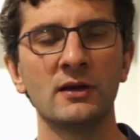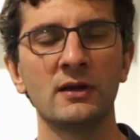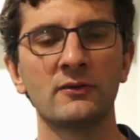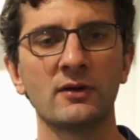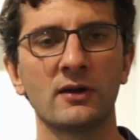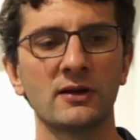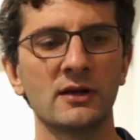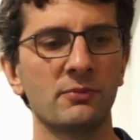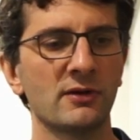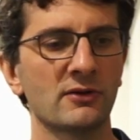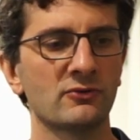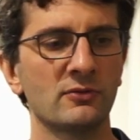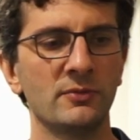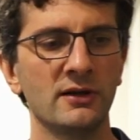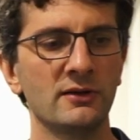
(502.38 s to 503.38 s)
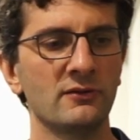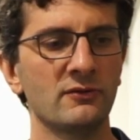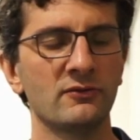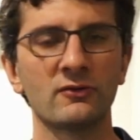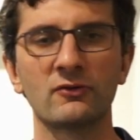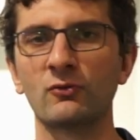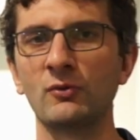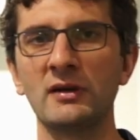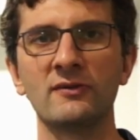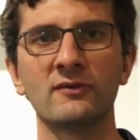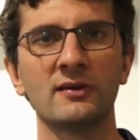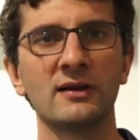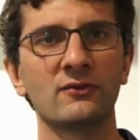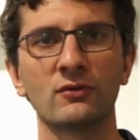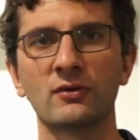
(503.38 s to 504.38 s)
It's got a couple extra buttons, the screen's a
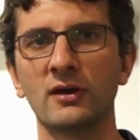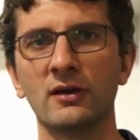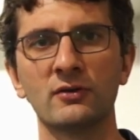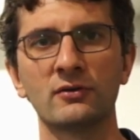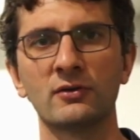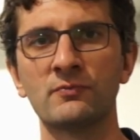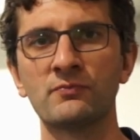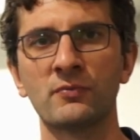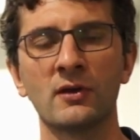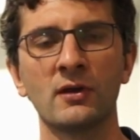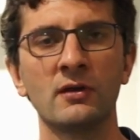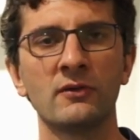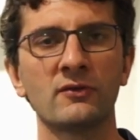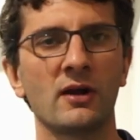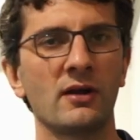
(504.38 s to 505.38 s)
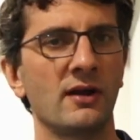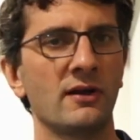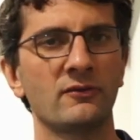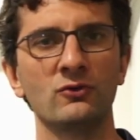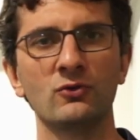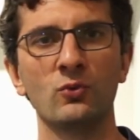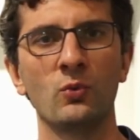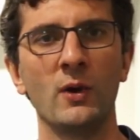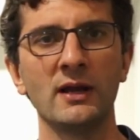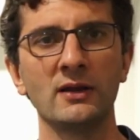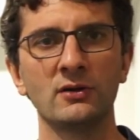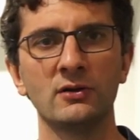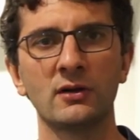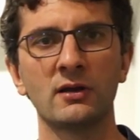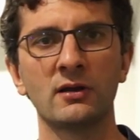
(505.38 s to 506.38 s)
nicer color, it's got a nice new white
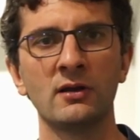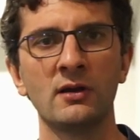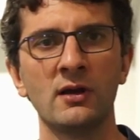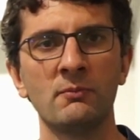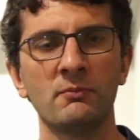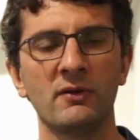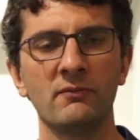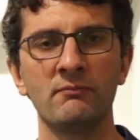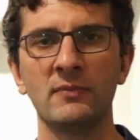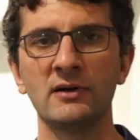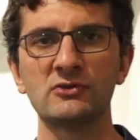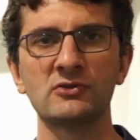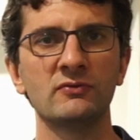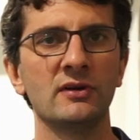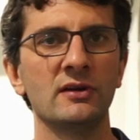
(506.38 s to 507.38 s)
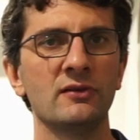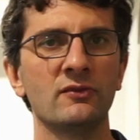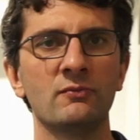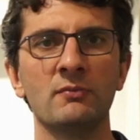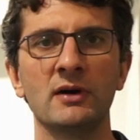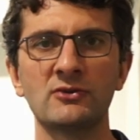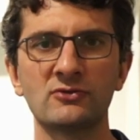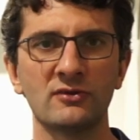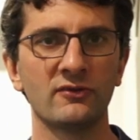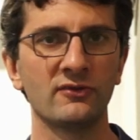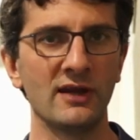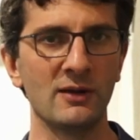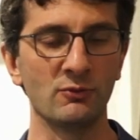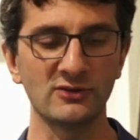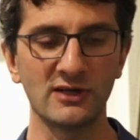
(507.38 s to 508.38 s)
look, but much of it is much the
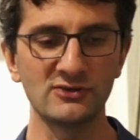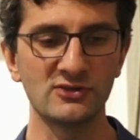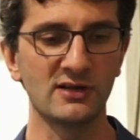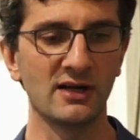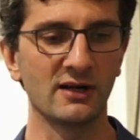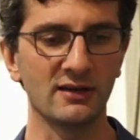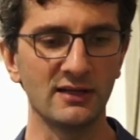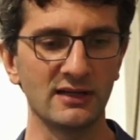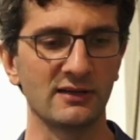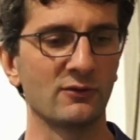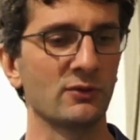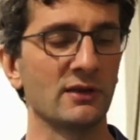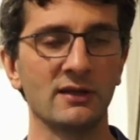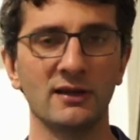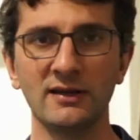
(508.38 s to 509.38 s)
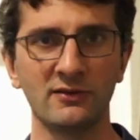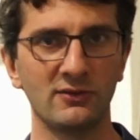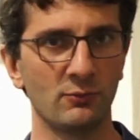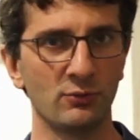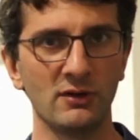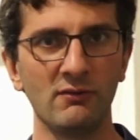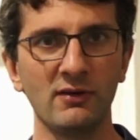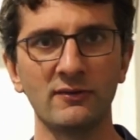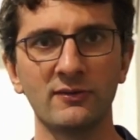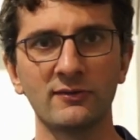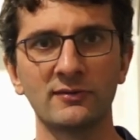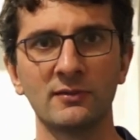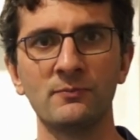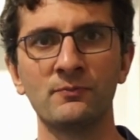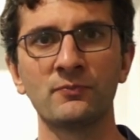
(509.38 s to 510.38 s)
same, which I actually kind of like because I really liked the previous
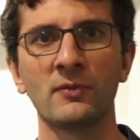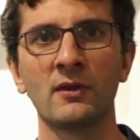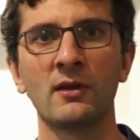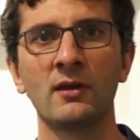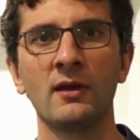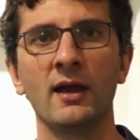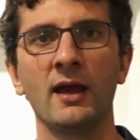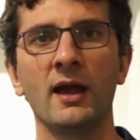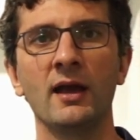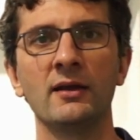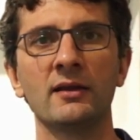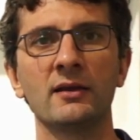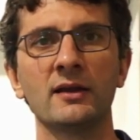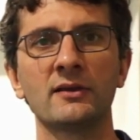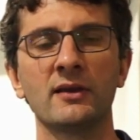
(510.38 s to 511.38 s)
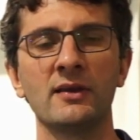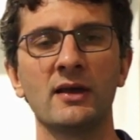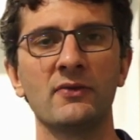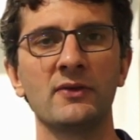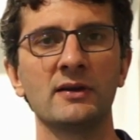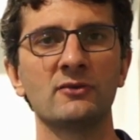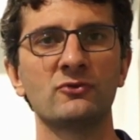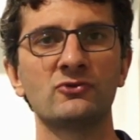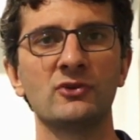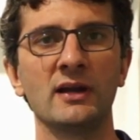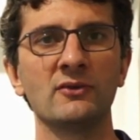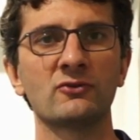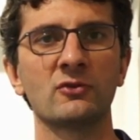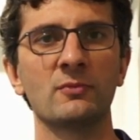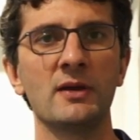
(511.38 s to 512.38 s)
system. And I like that nothing has
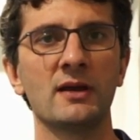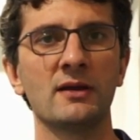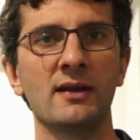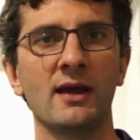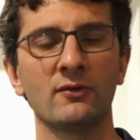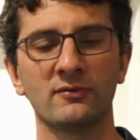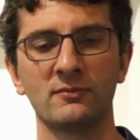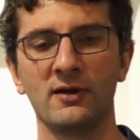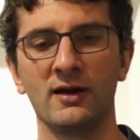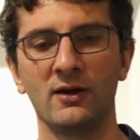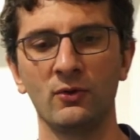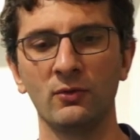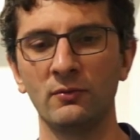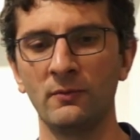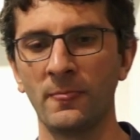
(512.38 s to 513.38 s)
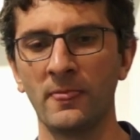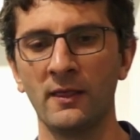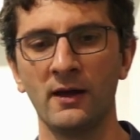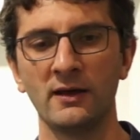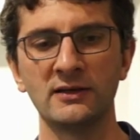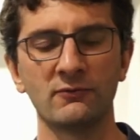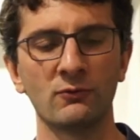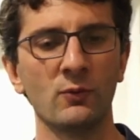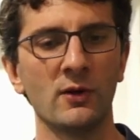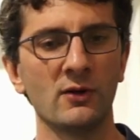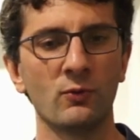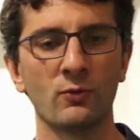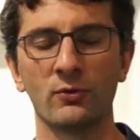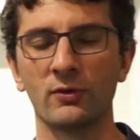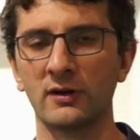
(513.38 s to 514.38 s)
changed to make it now somehow a different way to
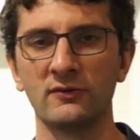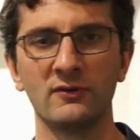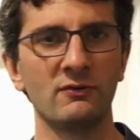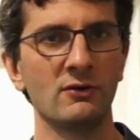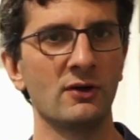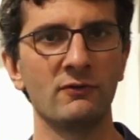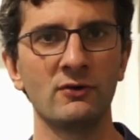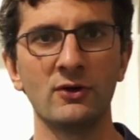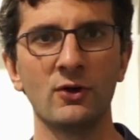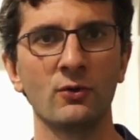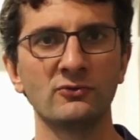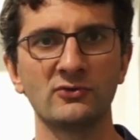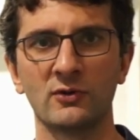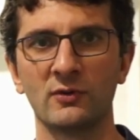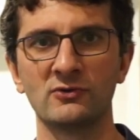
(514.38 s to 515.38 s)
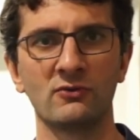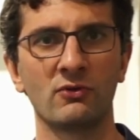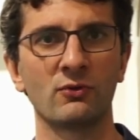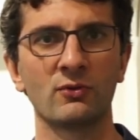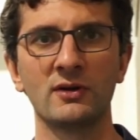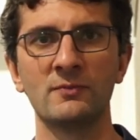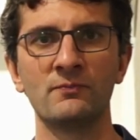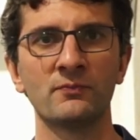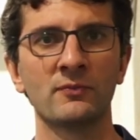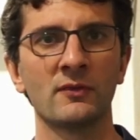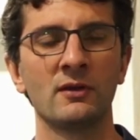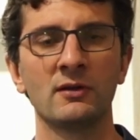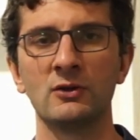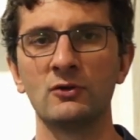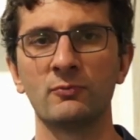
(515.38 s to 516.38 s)
work. It's if you know generation 3, you
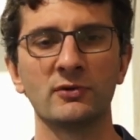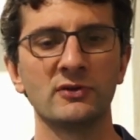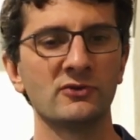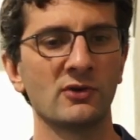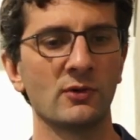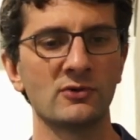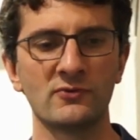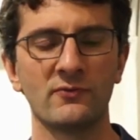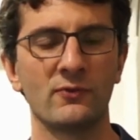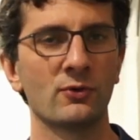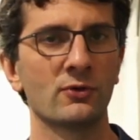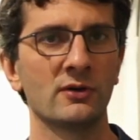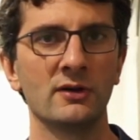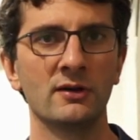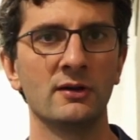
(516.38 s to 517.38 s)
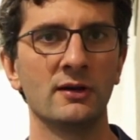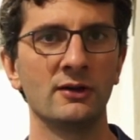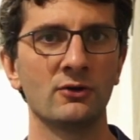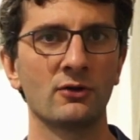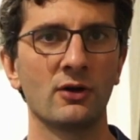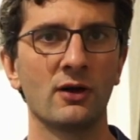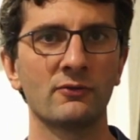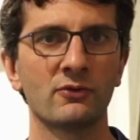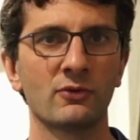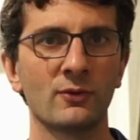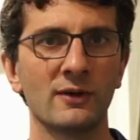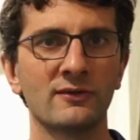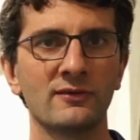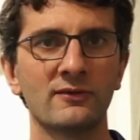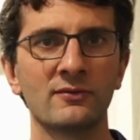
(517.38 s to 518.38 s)
just put the generation 4 in and you're off to the
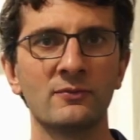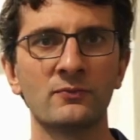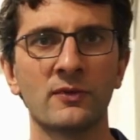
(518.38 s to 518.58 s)
races.